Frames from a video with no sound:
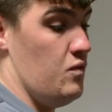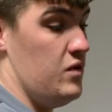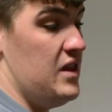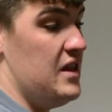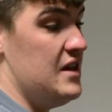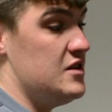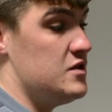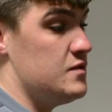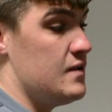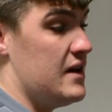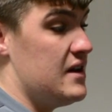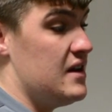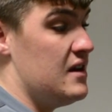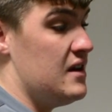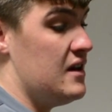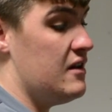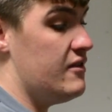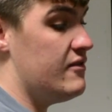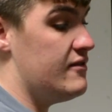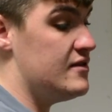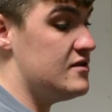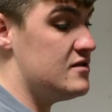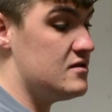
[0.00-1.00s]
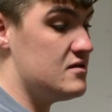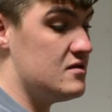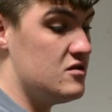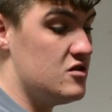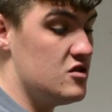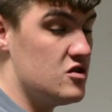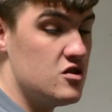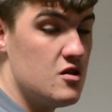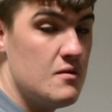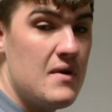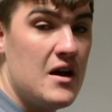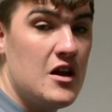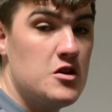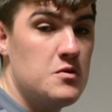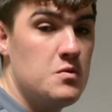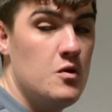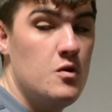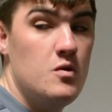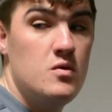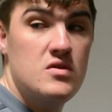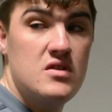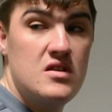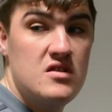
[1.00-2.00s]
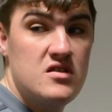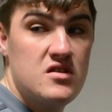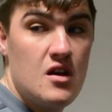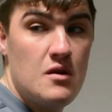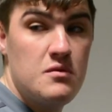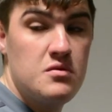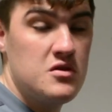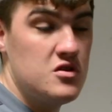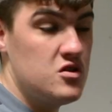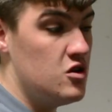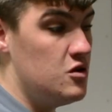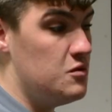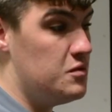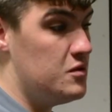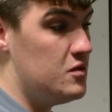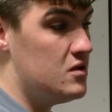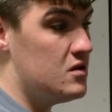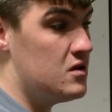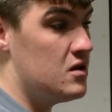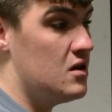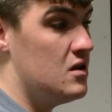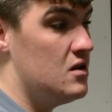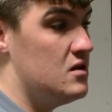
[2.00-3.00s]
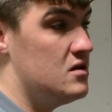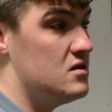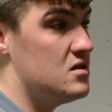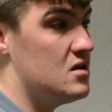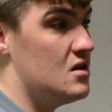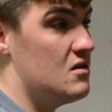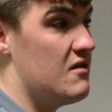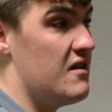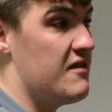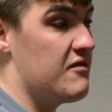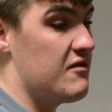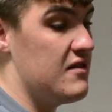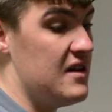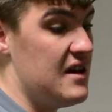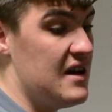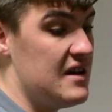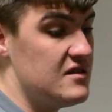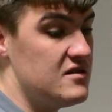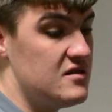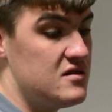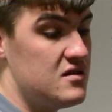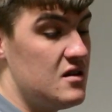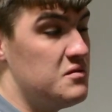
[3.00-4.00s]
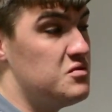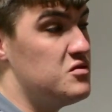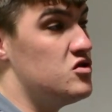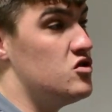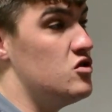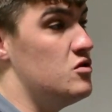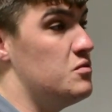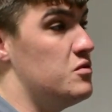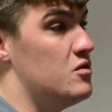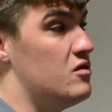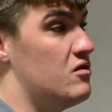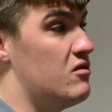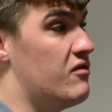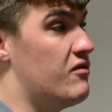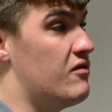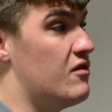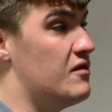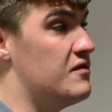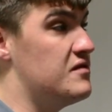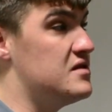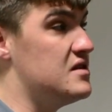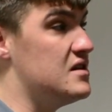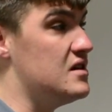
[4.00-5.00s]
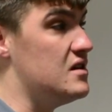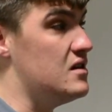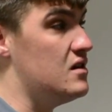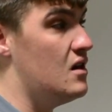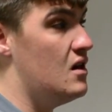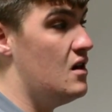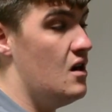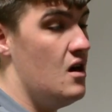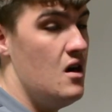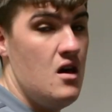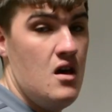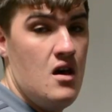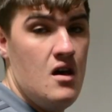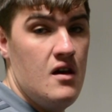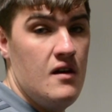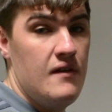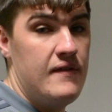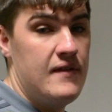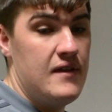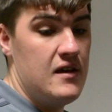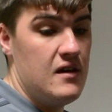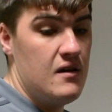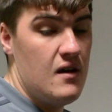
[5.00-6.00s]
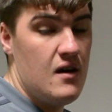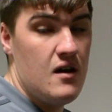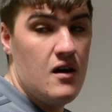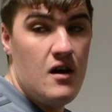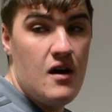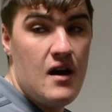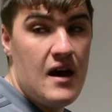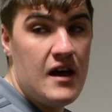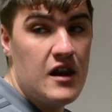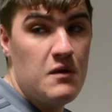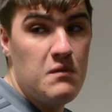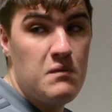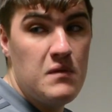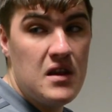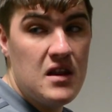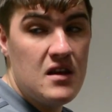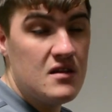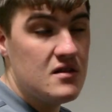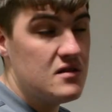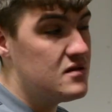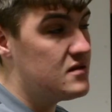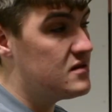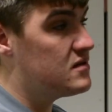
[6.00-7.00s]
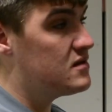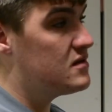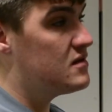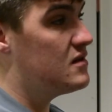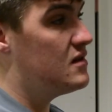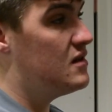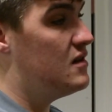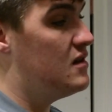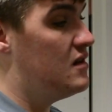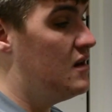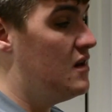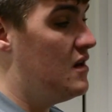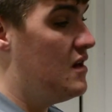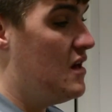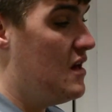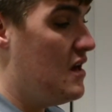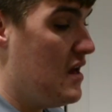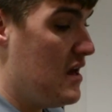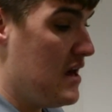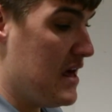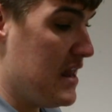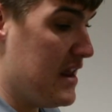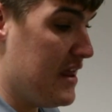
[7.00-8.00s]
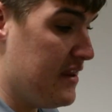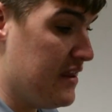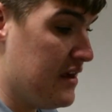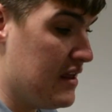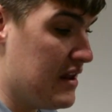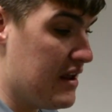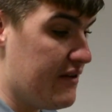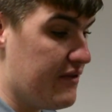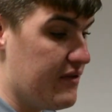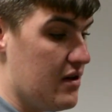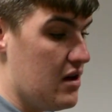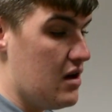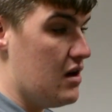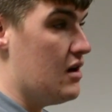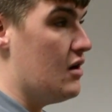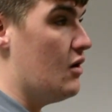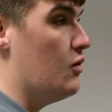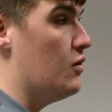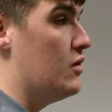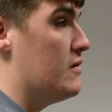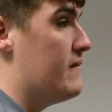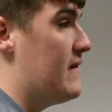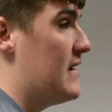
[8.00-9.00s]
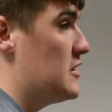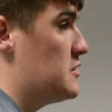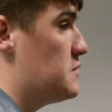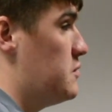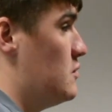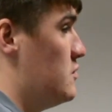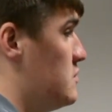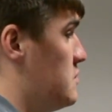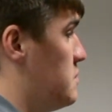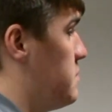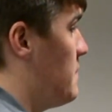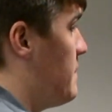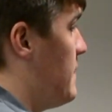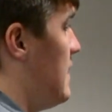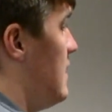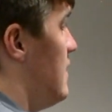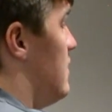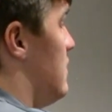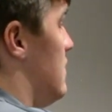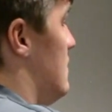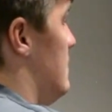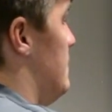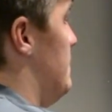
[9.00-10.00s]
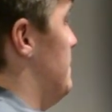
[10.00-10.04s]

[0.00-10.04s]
We need to add in here is just the match balls and substitute board. So the referee has a substitute board for obviously for the added minutes, and then he'll have all the match balls prepared.